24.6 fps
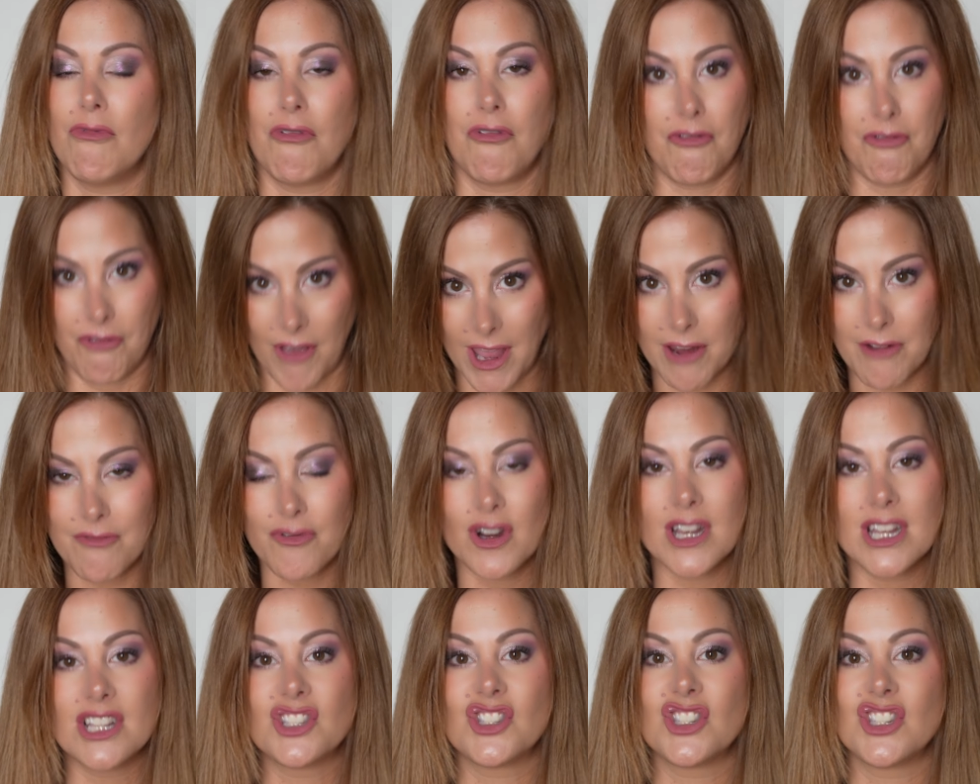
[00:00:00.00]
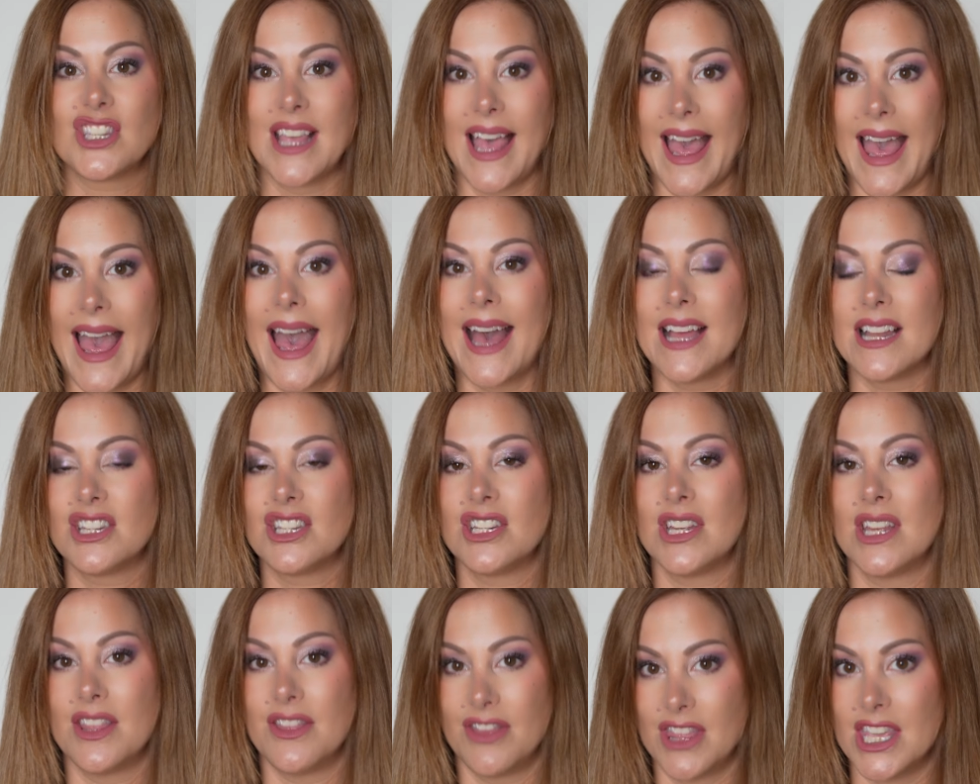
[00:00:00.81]
favorites
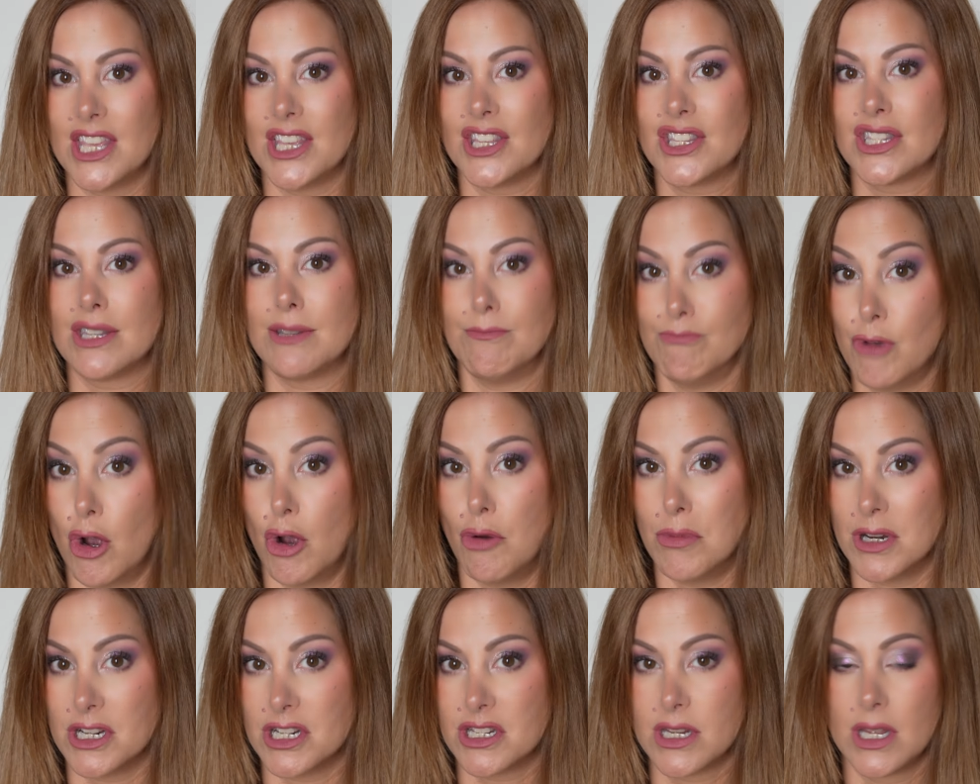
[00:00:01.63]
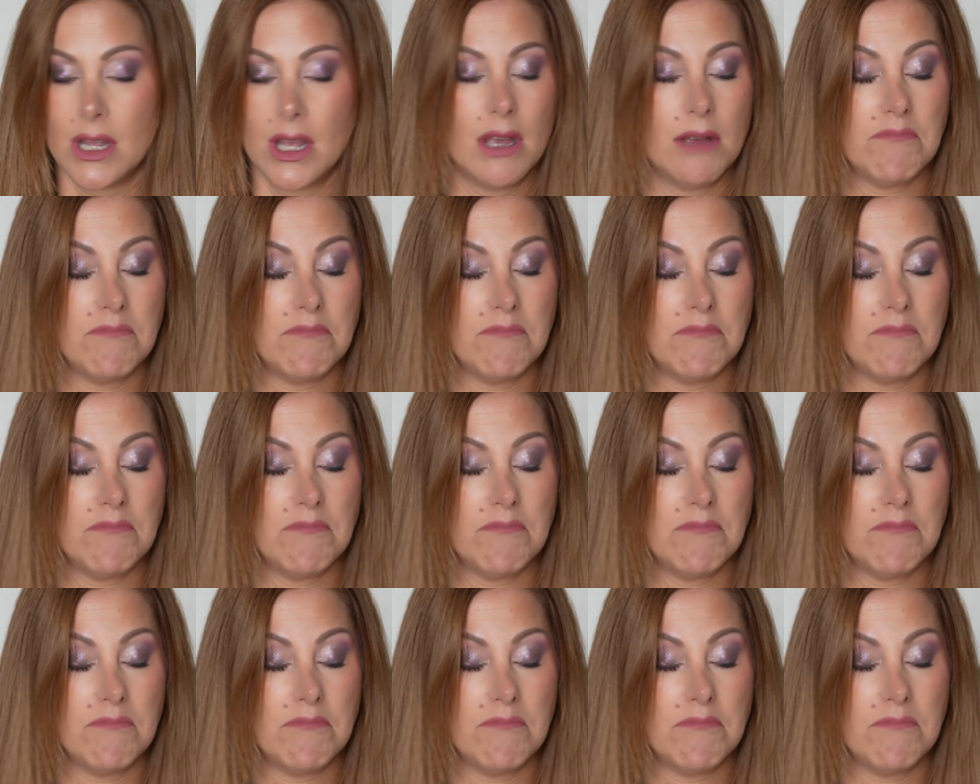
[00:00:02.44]
at this moment.